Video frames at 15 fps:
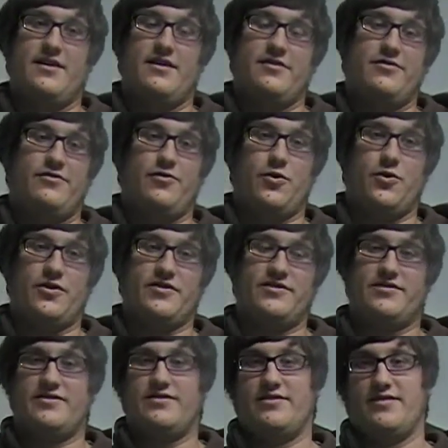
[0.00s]

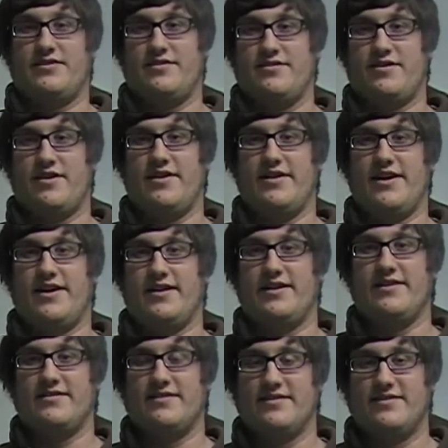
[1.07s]
forced Tsar
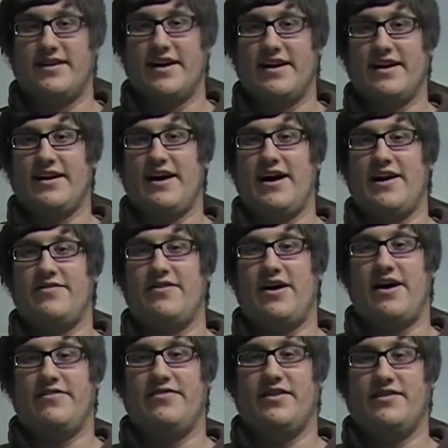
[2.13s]
Nicholas II out of
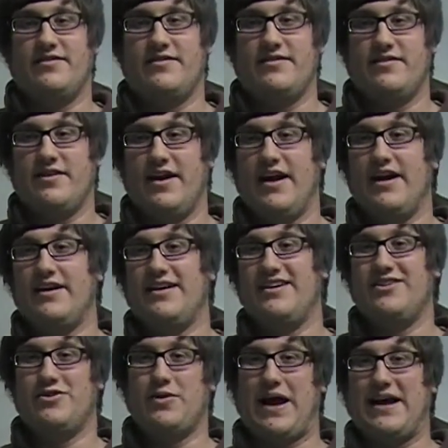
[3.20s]
office and
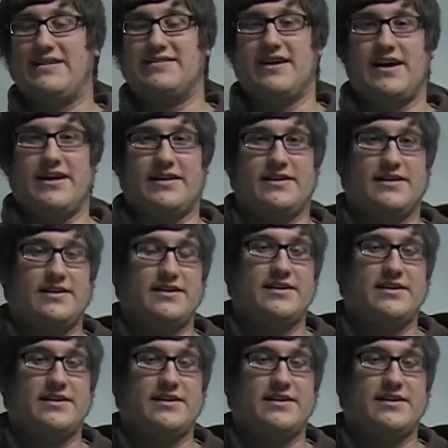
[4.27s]
into exile,